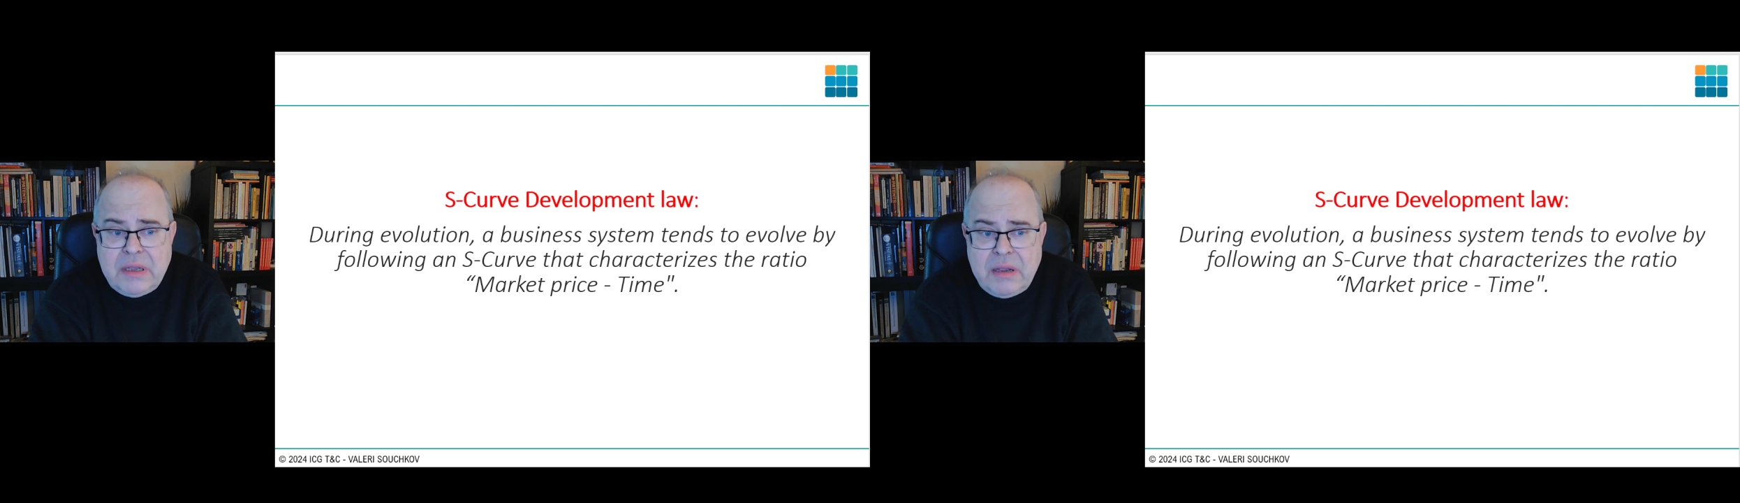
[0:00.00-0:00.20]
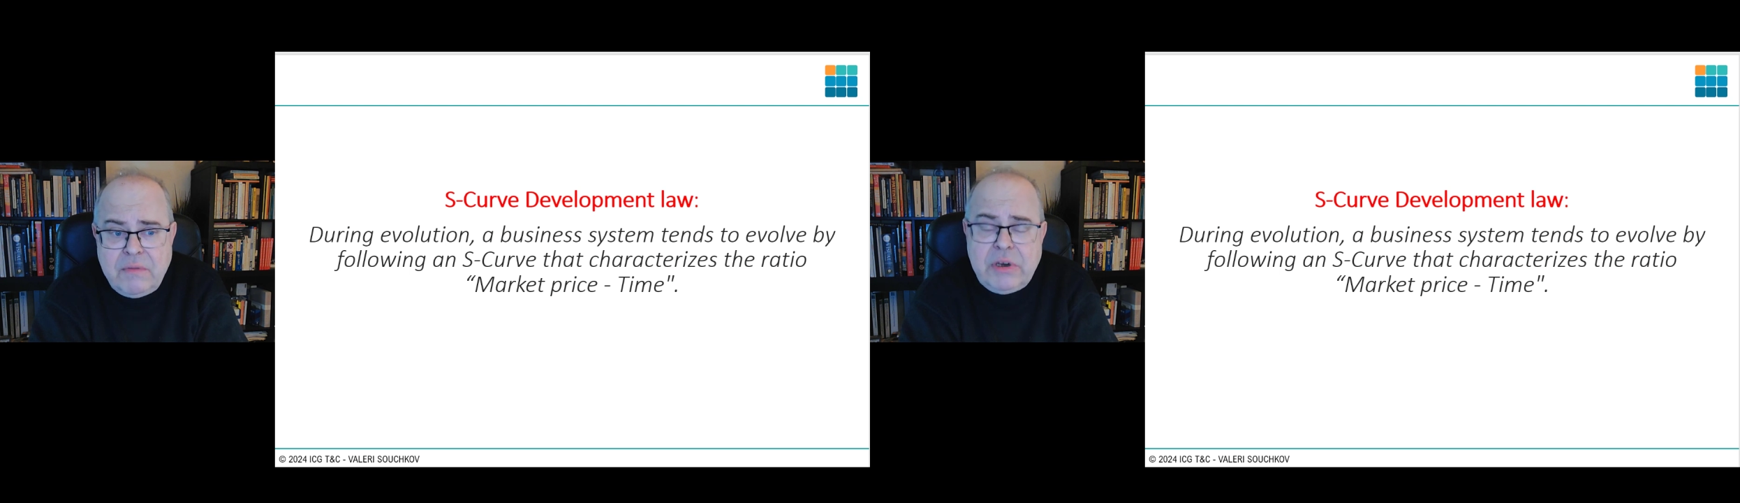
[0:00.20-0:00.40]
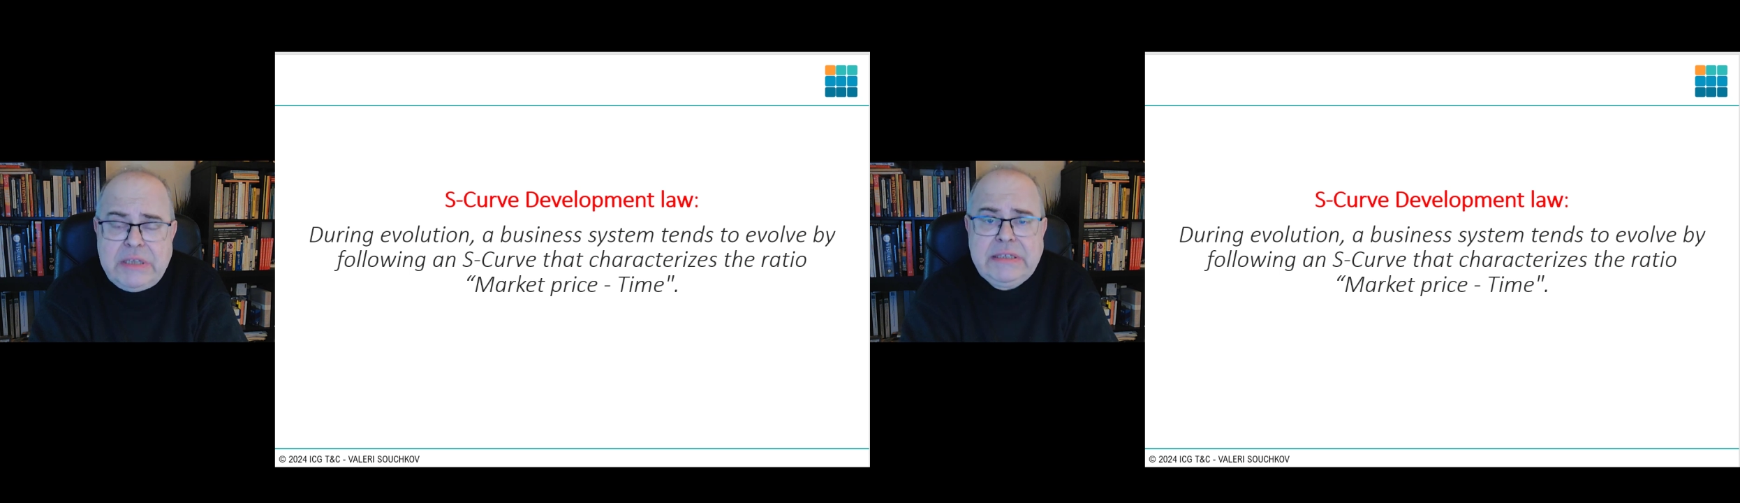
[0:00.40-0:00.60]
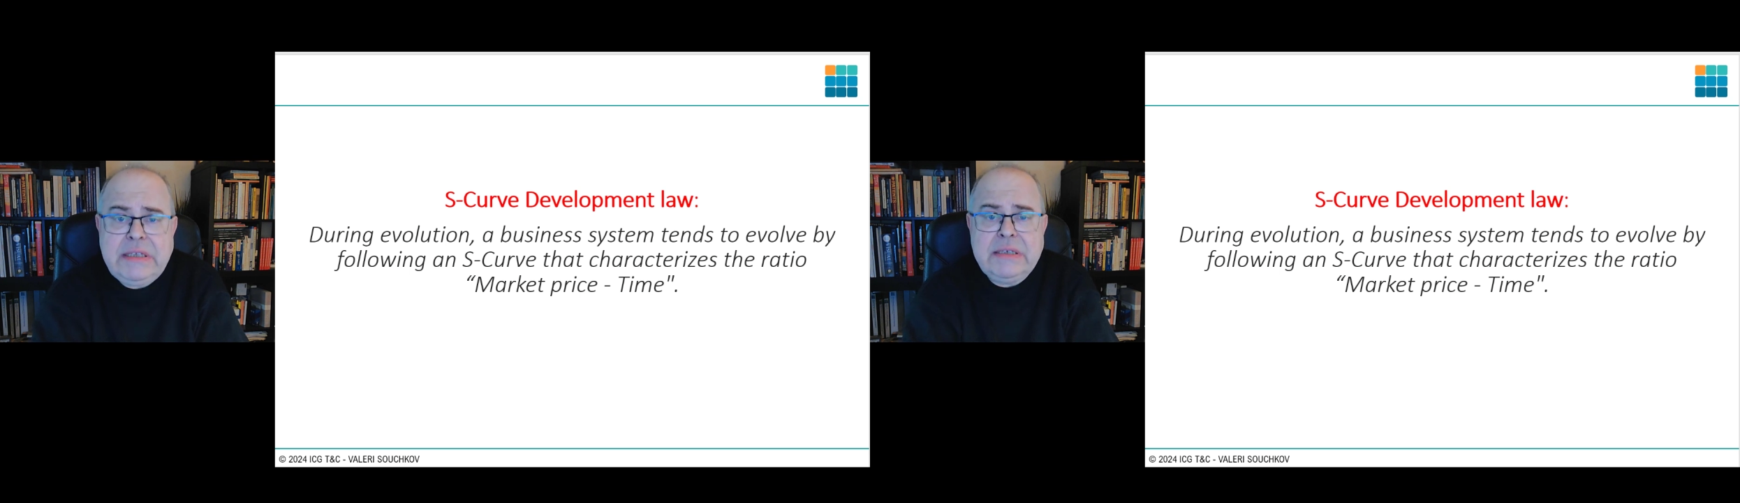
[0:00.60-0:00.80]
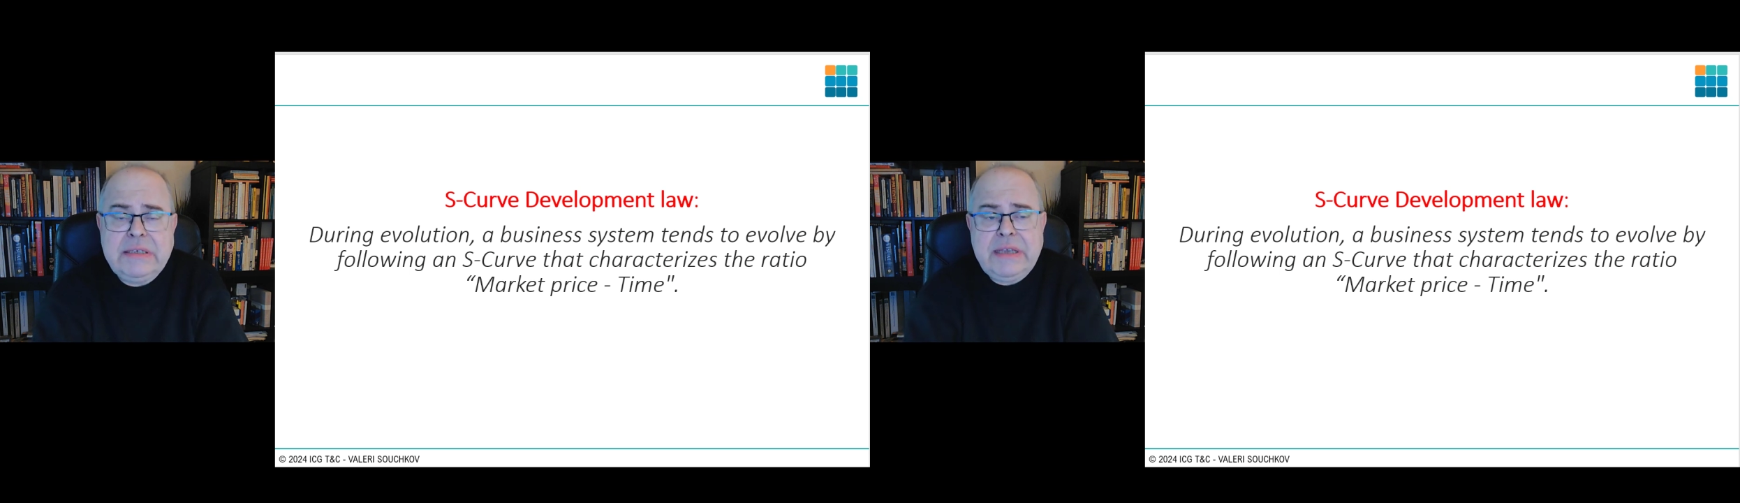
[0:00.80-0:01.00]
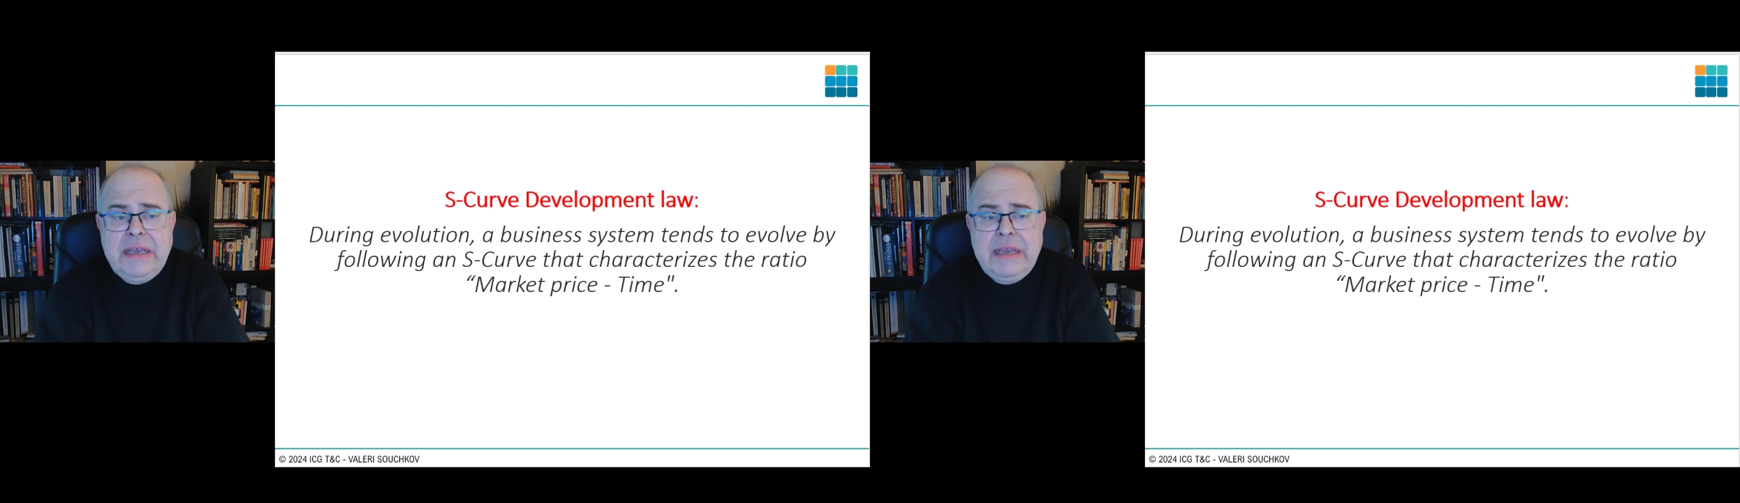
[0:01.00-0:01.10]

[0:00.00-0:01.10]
For instance,